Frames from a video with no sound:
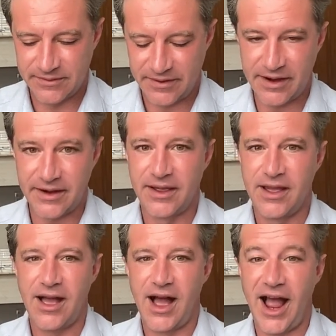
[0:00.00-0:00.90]
Right?
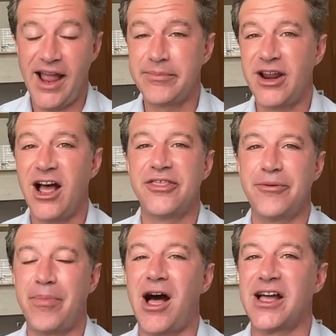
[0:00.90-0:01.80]
I'm not the
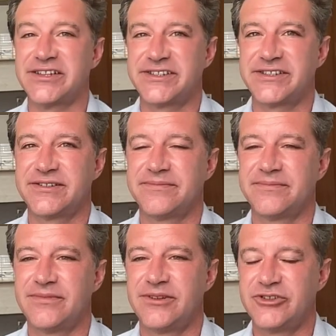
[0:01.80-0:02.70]
boss,
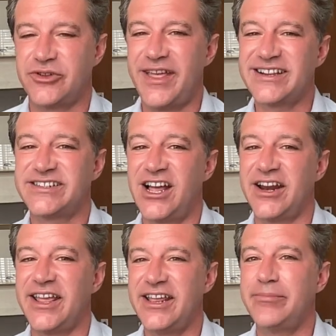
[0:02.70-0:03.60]
so that's
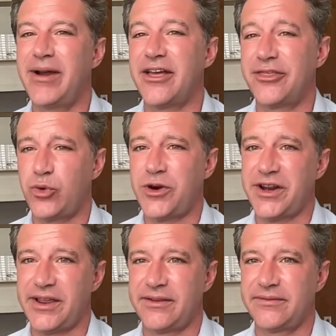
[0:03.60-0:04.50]
not in my
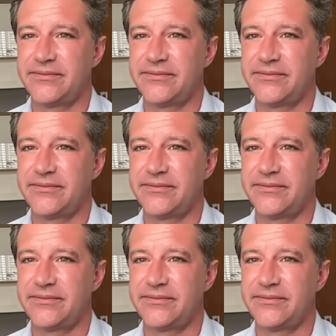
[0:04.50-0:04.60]
authority.